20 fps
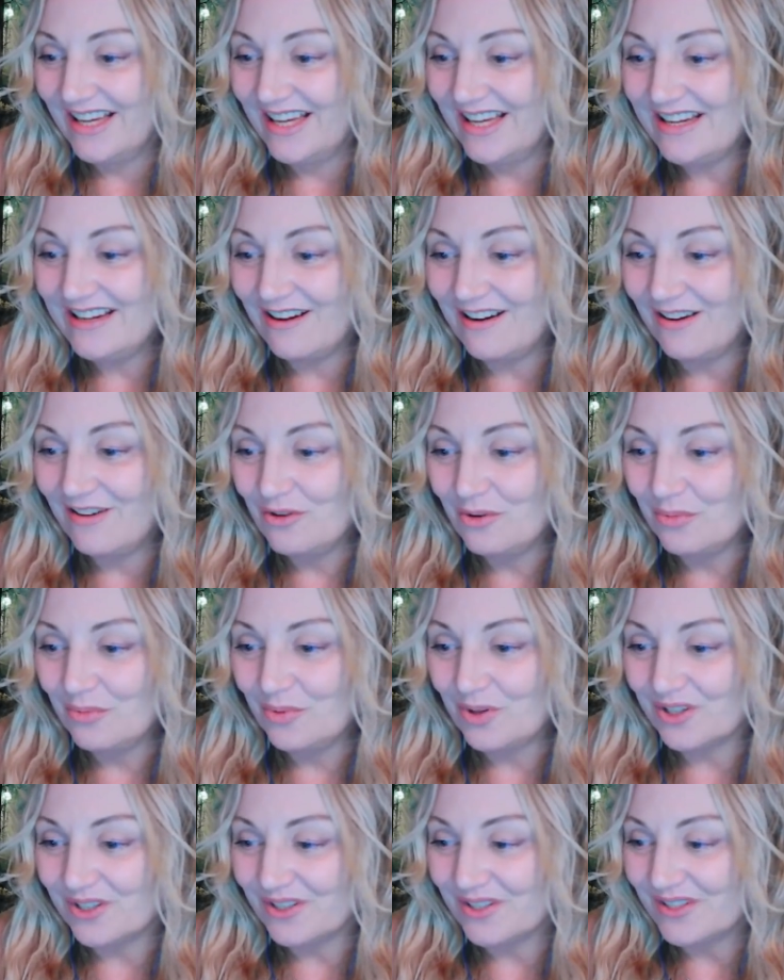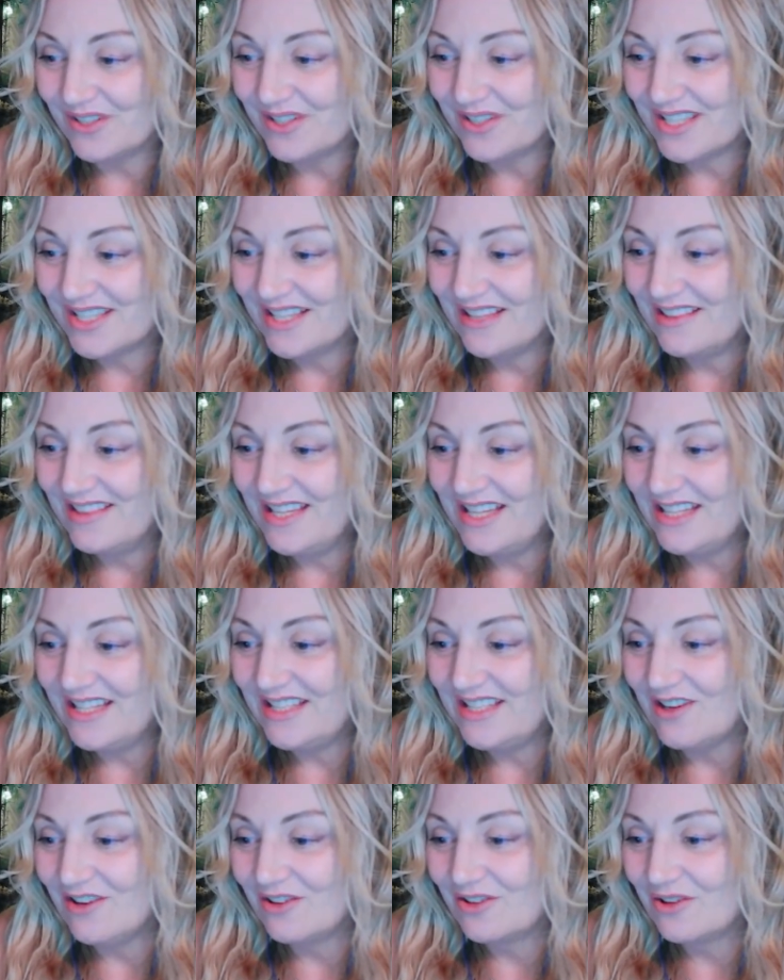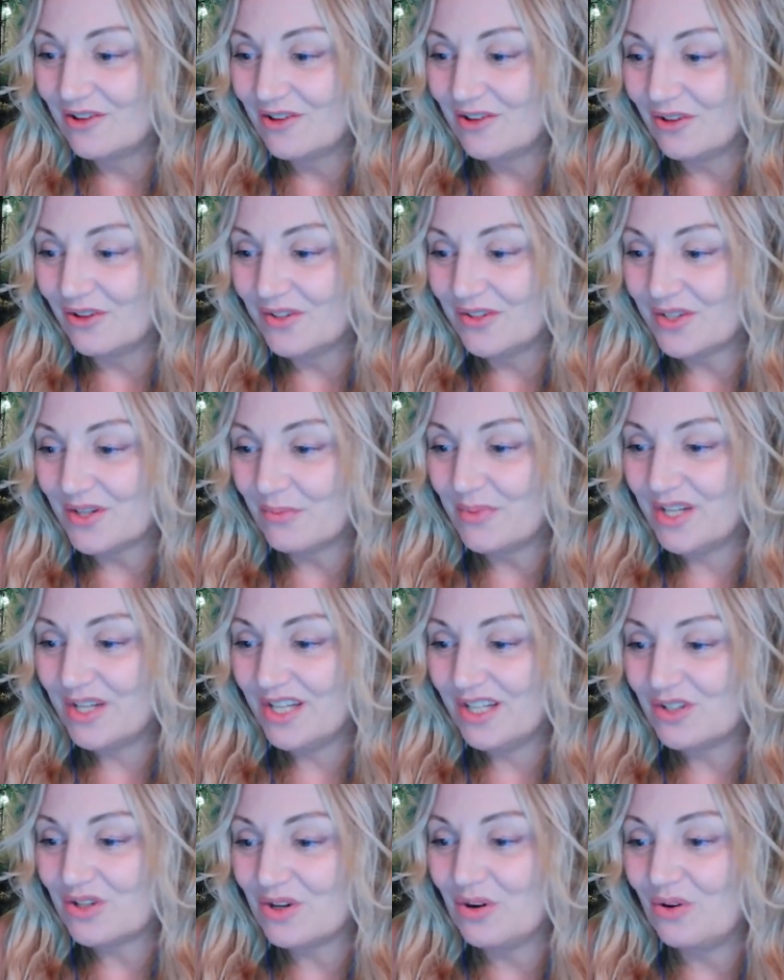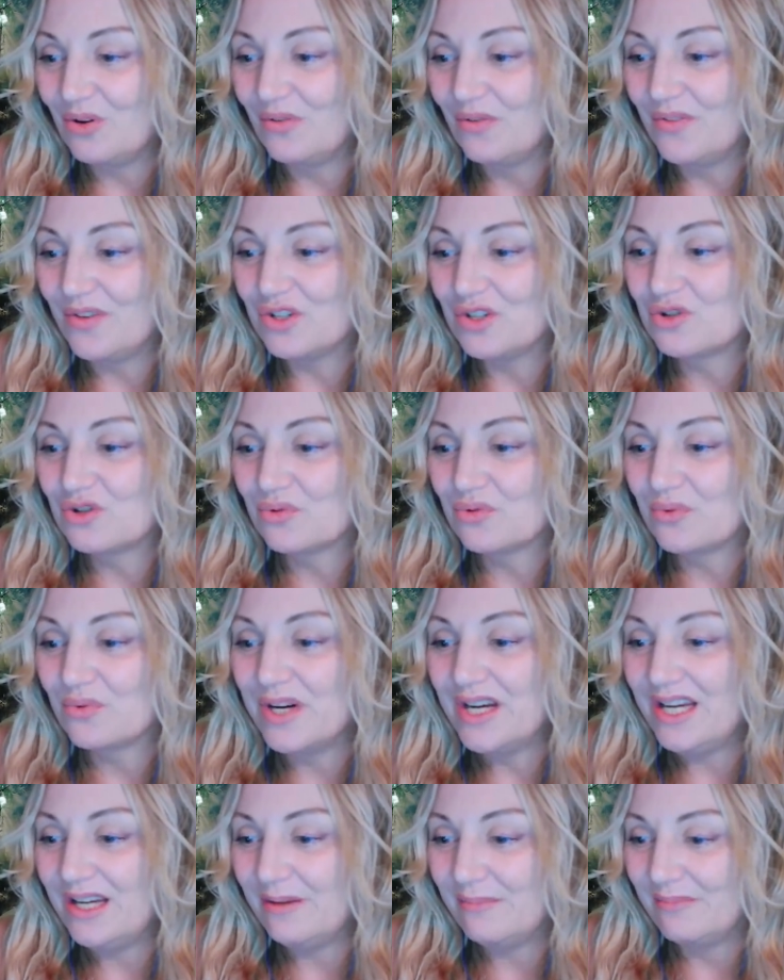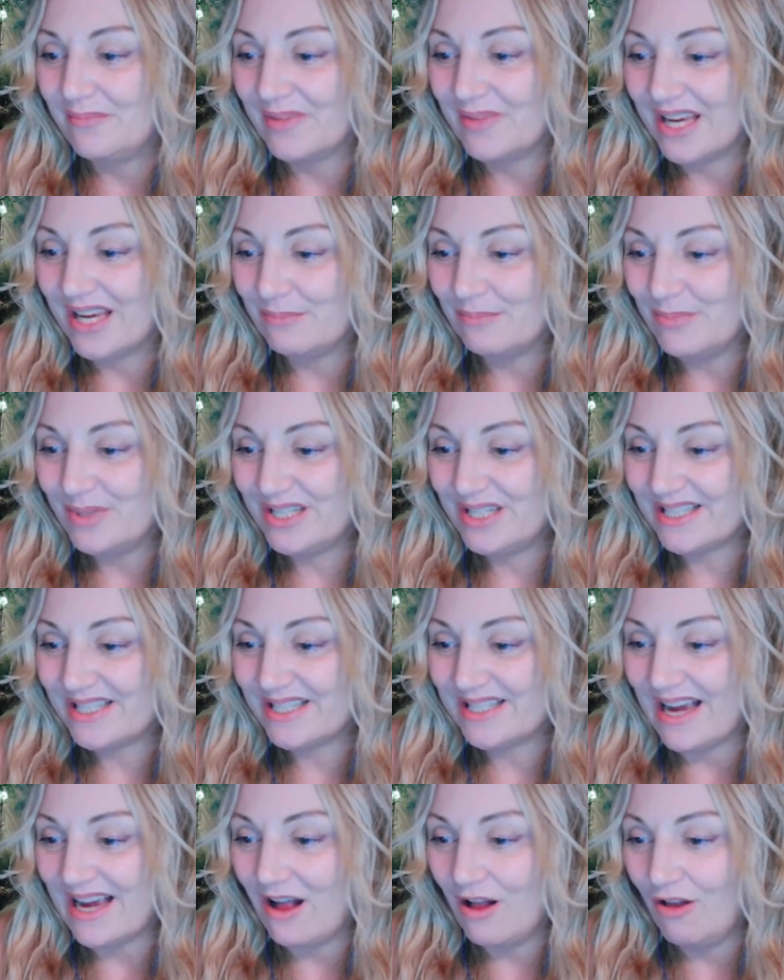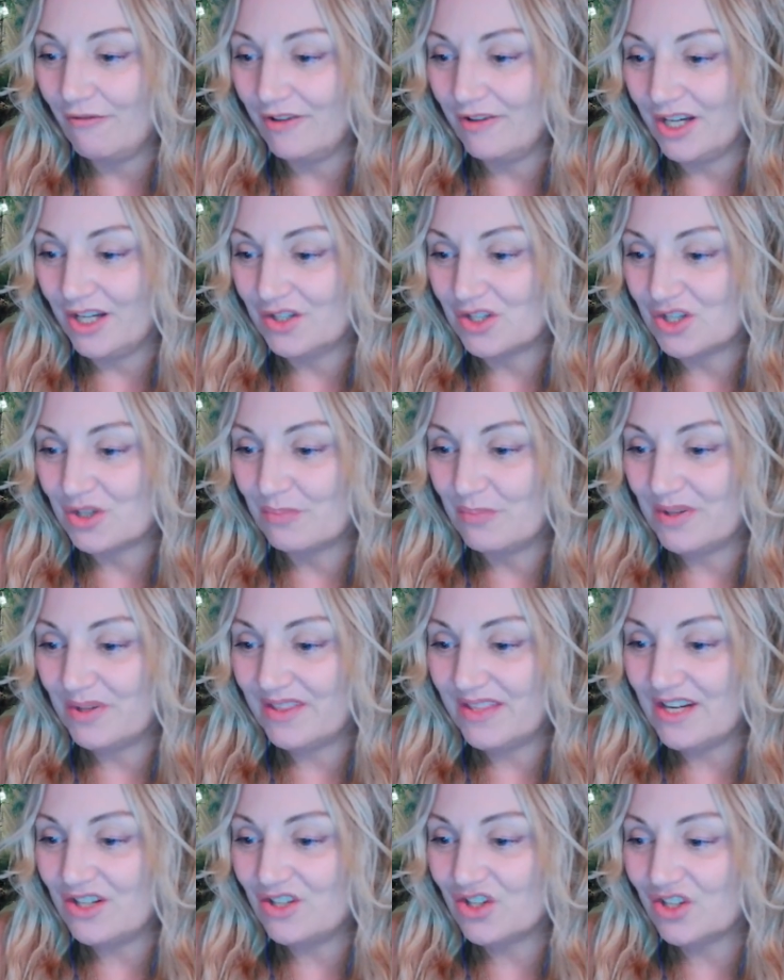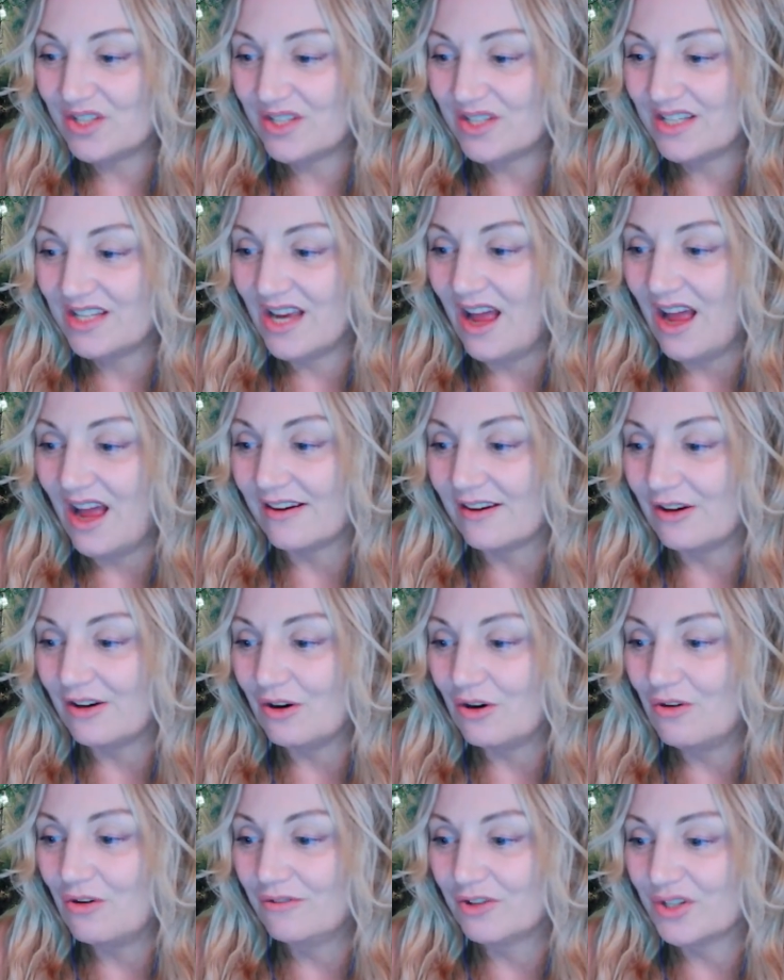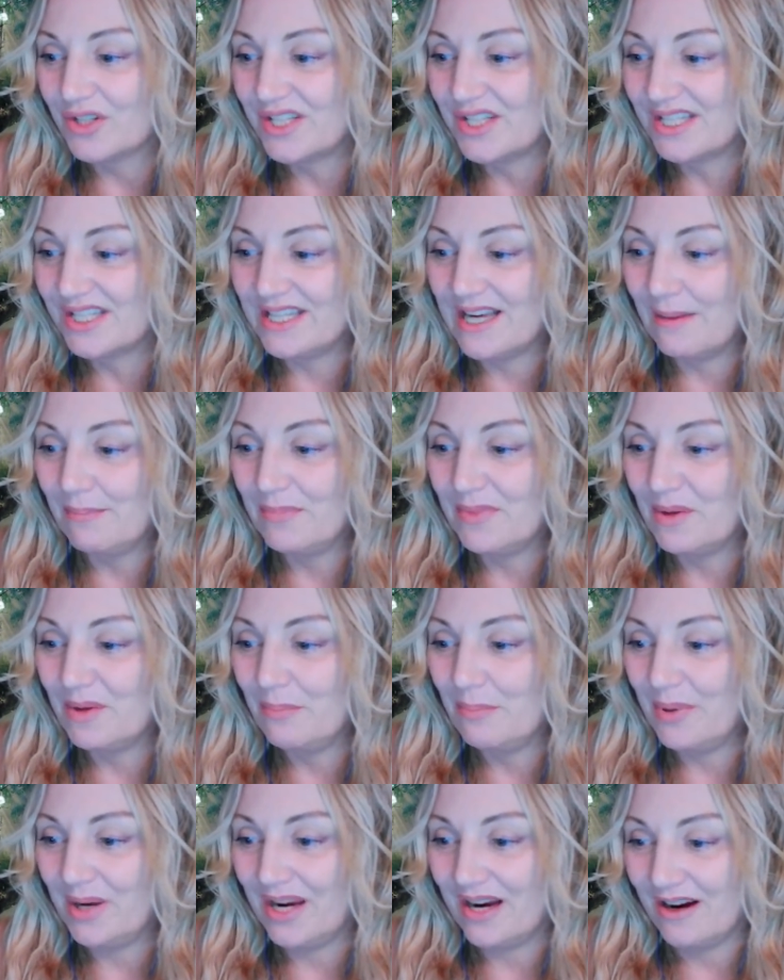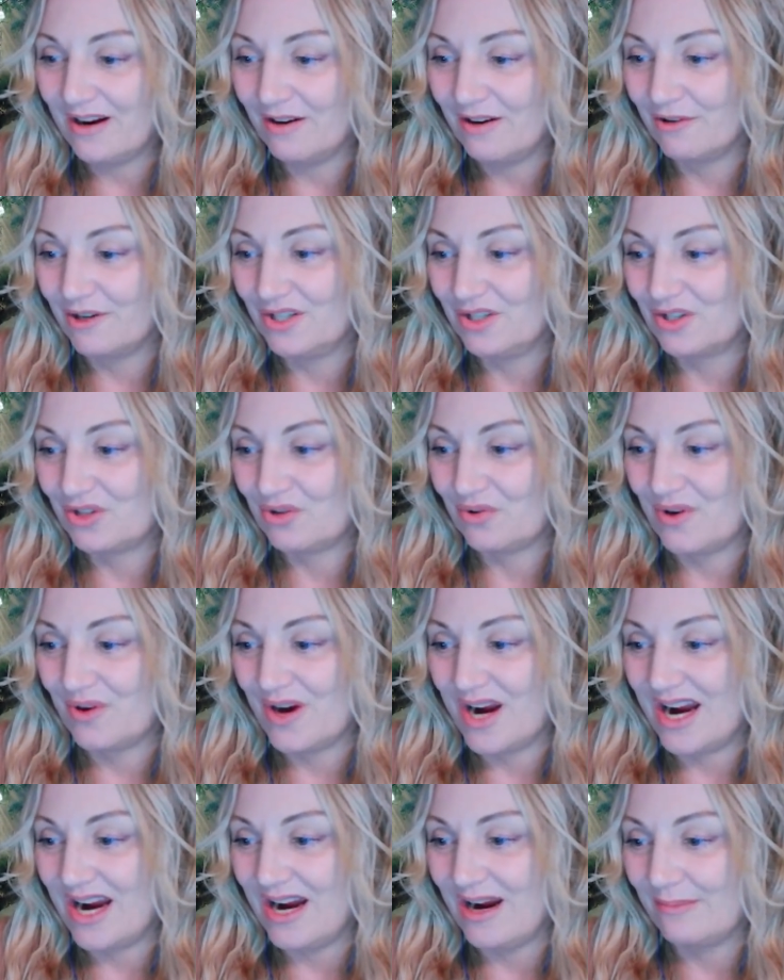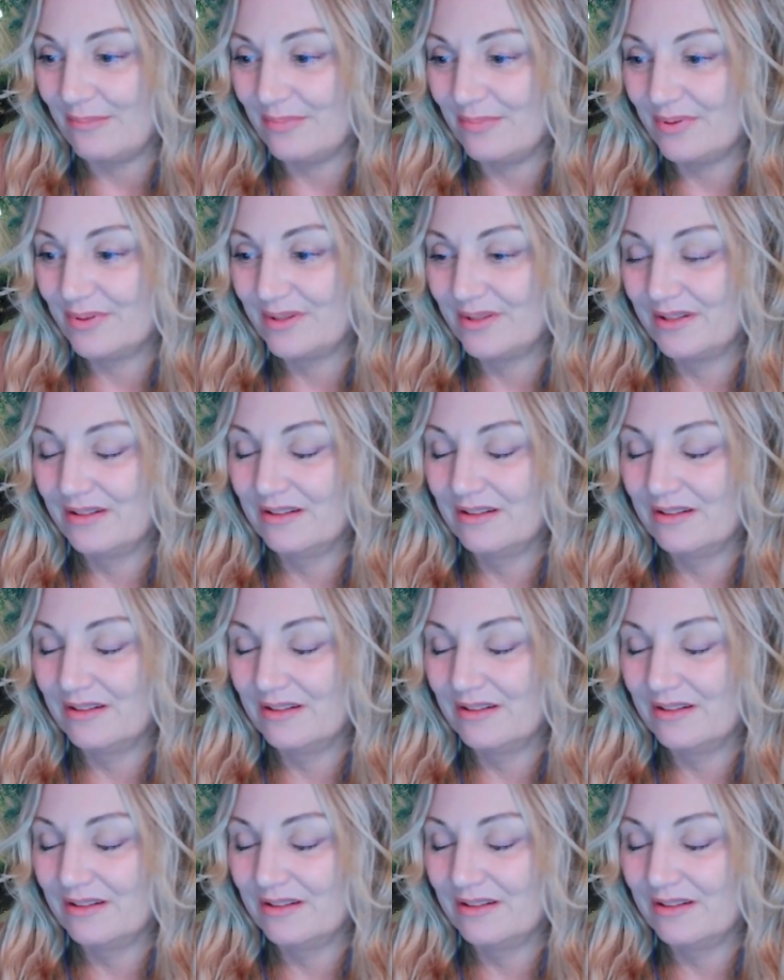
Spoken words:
In other words, these young girls are being told the dream can be salvaged, but they just gotta overstep the parent trap.